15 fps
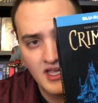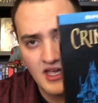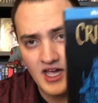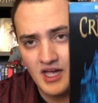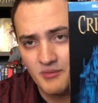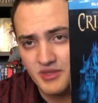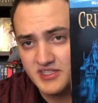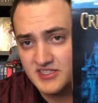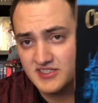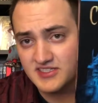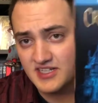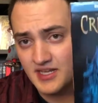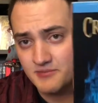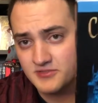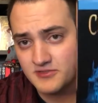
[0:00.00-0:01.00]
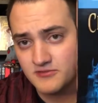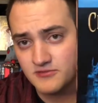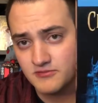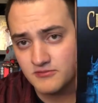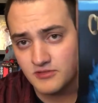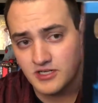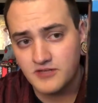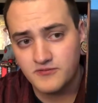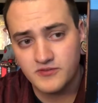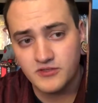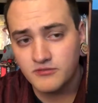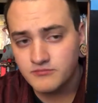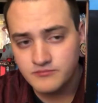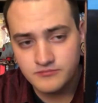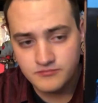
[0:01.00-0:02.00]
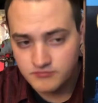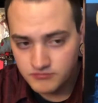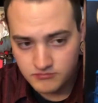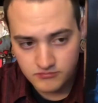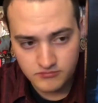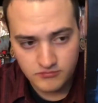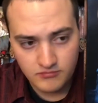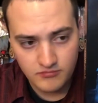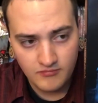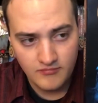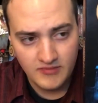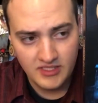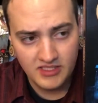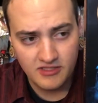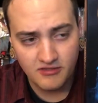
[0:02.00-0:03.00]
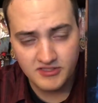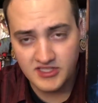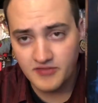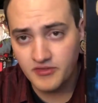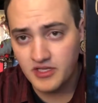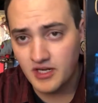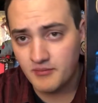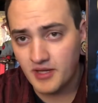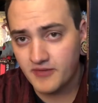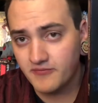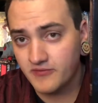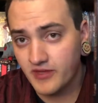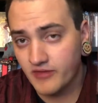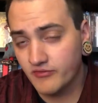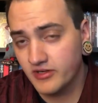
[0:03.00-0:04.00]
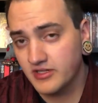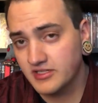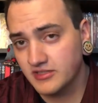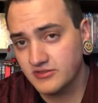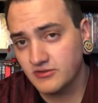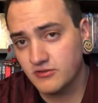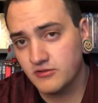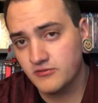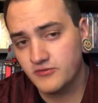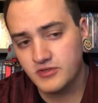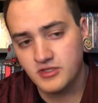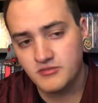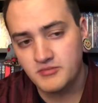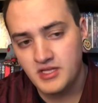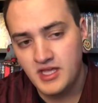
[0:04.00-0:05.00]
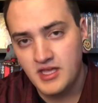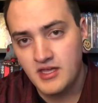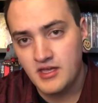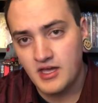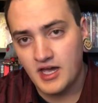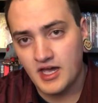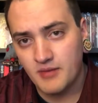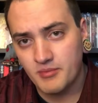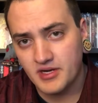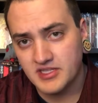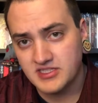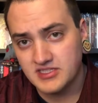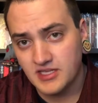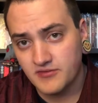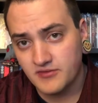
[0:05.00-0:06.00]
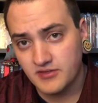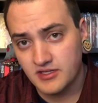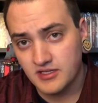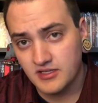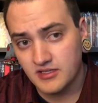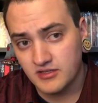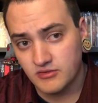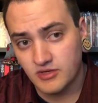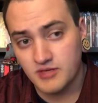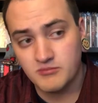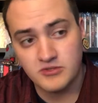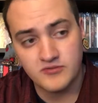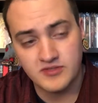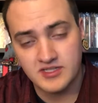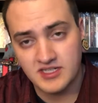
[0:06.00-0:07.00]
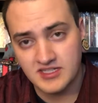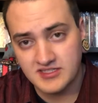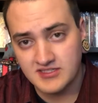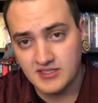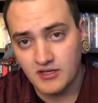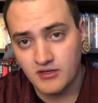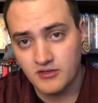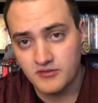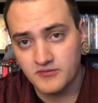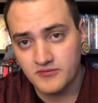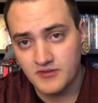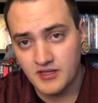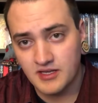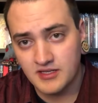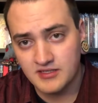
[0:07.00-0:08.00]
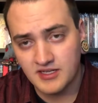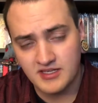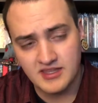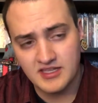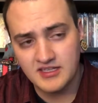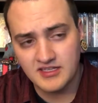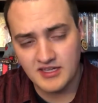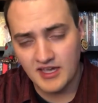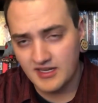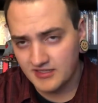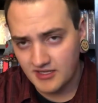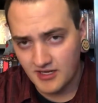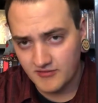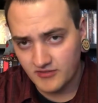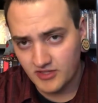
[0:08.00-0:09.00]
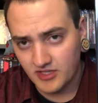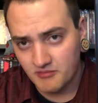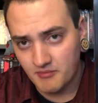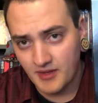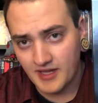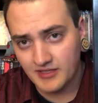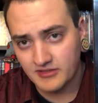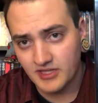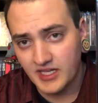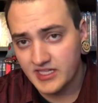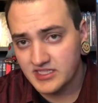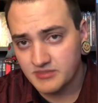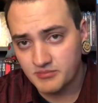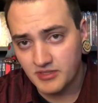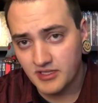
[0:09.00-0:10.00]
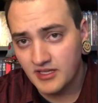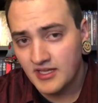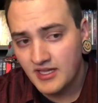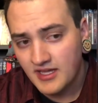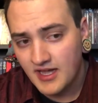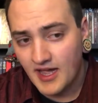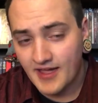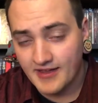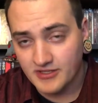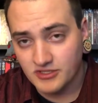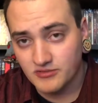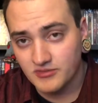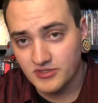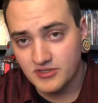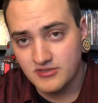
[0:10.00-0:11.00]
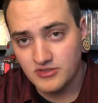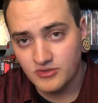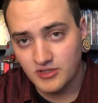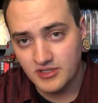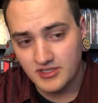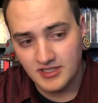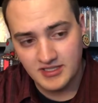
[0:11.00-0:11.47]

Uh, but this is an absolute great film you know, it's definitely not my favorite Del Toro film, uh, but it's definitely a great movie in itself. And I think it had kind of a lot of backlash, but I actually really enjoyed it.